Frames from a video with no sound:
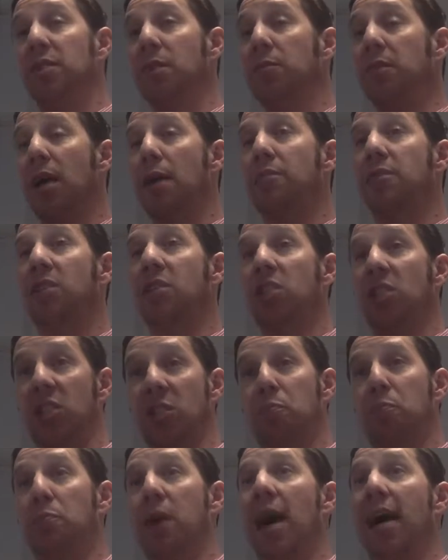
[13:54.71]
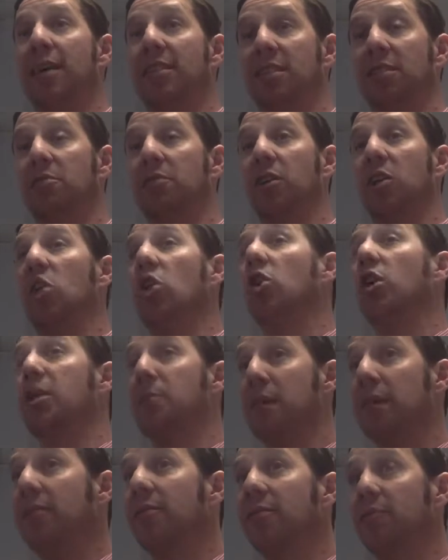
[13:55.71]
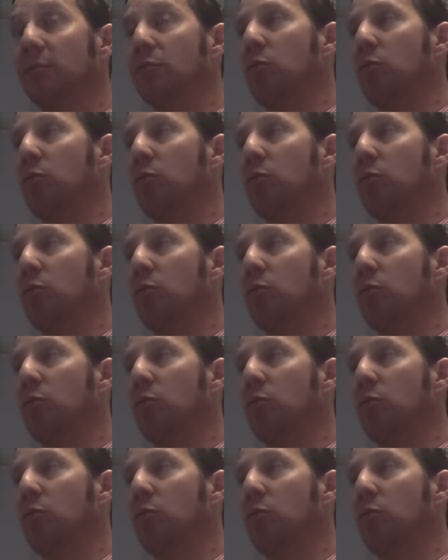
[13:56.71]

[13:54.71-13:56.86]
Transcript: Sometimes it's just passive agreement